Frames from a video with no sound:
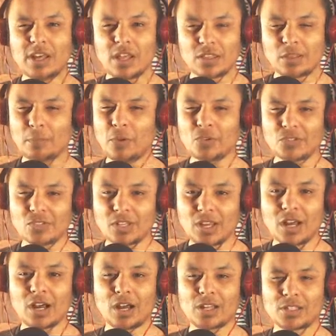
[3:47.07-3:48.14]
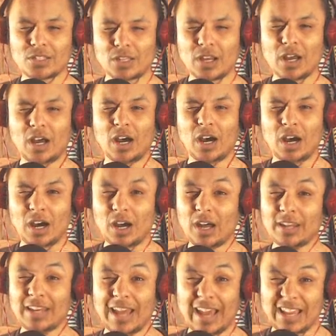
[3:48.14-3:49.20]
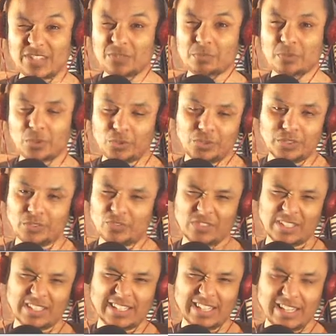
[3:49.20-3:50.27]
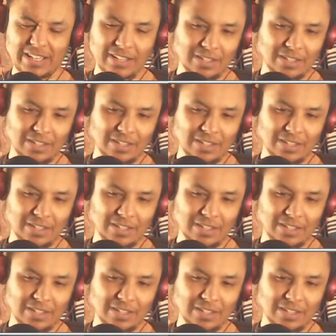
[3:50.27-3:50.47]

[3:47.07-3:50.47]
the monster cards aren't as broken really.